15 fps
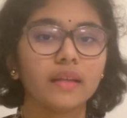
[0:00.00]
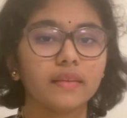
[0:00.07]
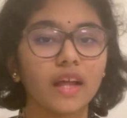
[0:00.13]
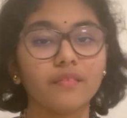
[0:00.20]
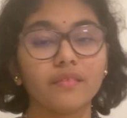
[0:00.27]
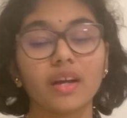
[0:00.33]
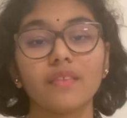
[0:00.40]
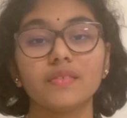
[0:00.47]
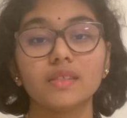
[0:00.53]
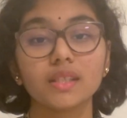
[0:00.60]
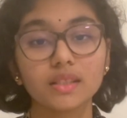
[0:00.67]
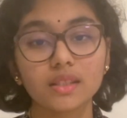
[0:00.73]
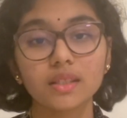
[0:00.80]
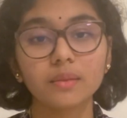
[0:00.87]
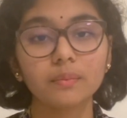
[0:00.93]
Then we have
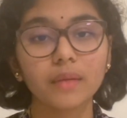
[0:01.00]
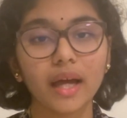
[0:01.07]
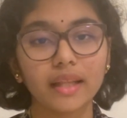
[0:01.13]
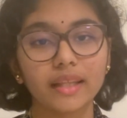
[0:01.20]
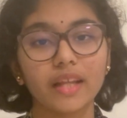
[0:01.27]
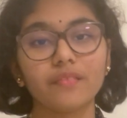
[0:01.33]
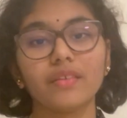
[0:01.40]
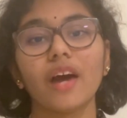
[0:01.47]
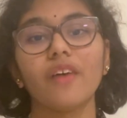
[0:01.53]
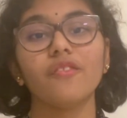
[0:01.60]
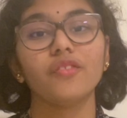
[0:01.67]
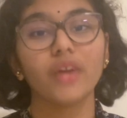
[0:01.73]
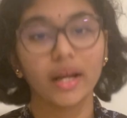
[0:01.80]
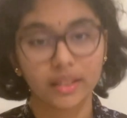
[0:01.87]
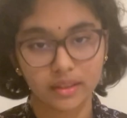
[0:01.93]
cecum, and then we have
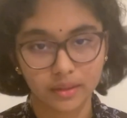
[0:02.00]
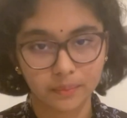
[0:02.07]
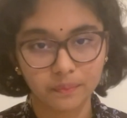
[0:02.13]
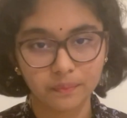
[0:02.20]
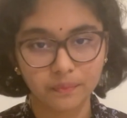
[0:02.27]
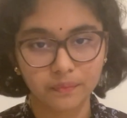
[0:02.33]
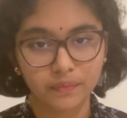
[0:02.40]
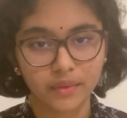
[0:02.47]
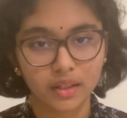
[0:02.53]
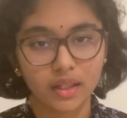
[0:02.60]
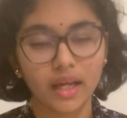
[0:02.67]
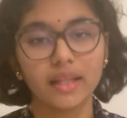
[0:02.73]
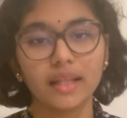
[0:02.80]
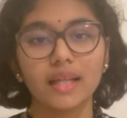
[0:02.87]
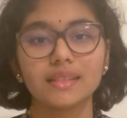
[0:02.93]
rectum,
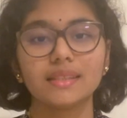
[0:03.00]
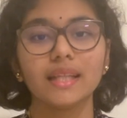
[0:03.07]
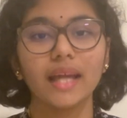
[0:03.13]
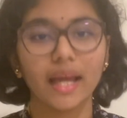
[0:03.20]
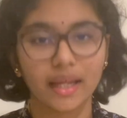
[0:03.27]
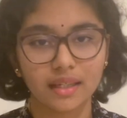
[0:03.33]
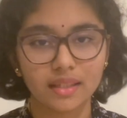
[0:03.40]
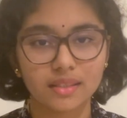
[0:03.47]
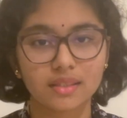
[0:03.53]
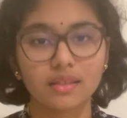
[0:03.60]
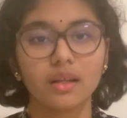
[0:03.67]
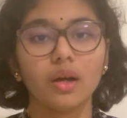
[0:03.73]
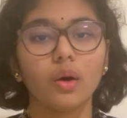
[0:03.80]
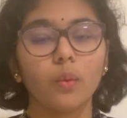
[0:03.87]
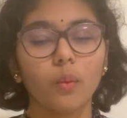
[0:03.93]
and that's the anus.
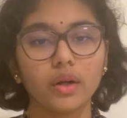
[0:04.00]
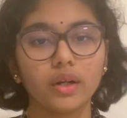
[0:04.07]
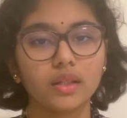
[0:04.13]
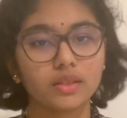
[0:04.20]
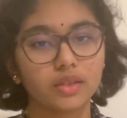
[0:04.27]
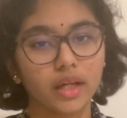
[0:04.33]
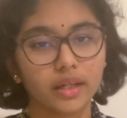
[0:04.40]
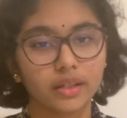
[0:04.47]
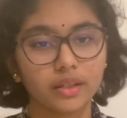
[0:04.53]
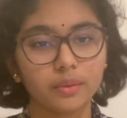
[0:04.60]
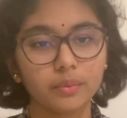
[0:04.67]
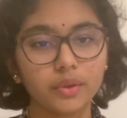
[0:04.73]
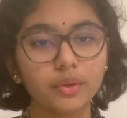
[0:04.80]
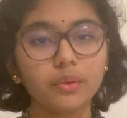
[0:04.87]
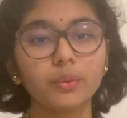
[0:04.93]
What does
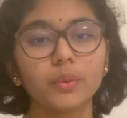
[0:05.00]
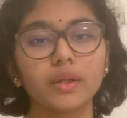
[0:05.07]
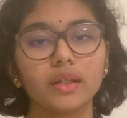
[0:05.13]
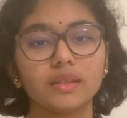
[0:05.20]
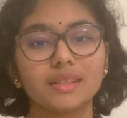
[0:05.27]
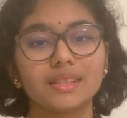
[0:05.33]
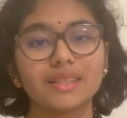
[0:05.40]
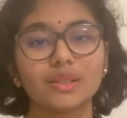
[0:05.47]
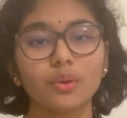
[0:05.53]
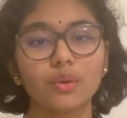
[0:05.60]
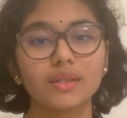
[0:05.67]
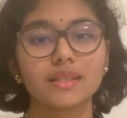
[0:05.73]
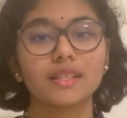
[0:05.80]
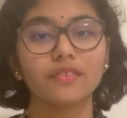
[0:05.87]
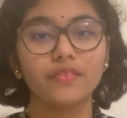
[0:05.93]
rectum do? It
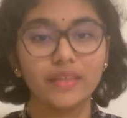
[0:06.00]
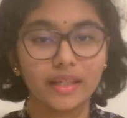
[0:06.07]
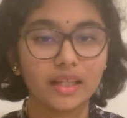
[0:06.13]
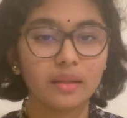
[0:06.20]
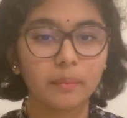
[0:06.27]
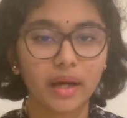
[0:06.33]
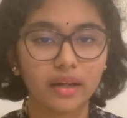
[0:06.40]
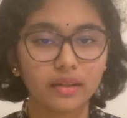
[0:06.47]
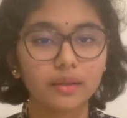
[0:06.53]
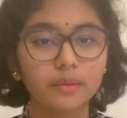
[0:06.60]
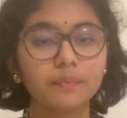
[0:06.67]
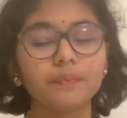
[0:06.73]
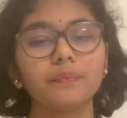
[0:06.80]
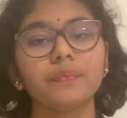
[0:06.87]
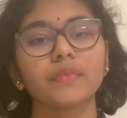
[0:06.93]
stores the fecal matter
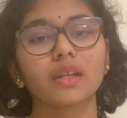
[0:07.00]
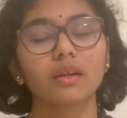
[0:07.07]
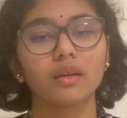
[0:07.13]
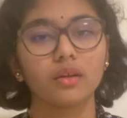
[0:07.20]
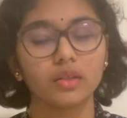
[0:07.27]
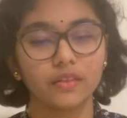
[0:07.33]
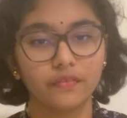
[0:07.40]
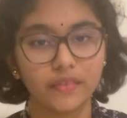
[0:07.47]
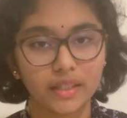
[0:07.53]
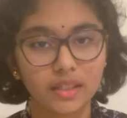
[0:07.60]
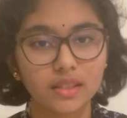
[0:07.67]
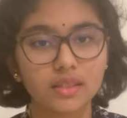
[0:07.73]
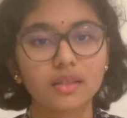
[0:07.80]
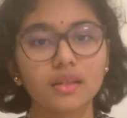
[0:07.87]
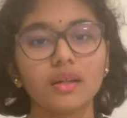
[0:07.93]
or the
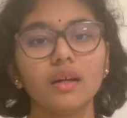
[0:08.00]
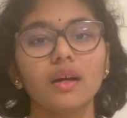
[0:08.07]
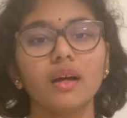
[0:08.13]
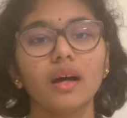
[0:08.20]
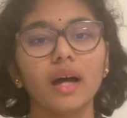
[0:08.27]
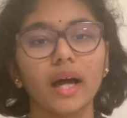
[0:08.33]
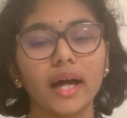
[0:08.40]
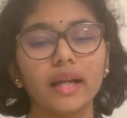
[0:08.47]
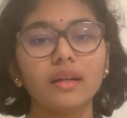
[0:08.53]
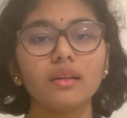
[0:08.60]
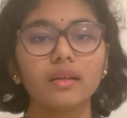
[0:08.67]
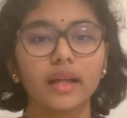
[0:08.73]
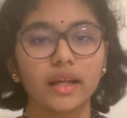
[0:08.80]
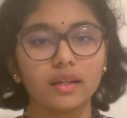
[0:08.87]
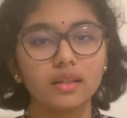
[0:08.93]
fecus,
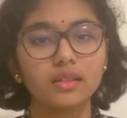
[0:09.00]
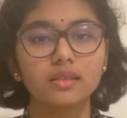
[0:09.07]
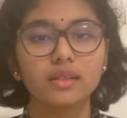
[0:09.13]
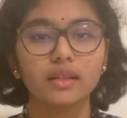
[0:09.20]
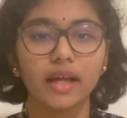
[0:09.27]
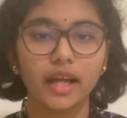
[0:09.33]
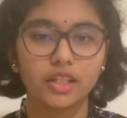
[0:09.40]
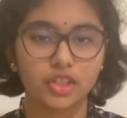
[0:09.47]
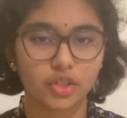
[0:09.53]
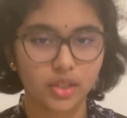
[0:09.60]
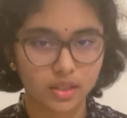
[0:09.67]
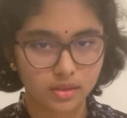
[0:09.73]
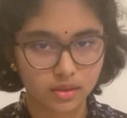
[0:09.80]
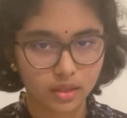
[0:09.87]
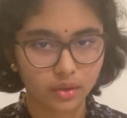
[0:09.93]
and anus
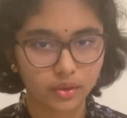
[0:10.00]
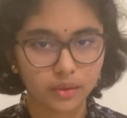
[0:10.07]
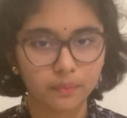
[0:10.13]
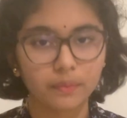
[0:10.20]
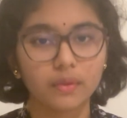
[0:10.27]
excretes it out.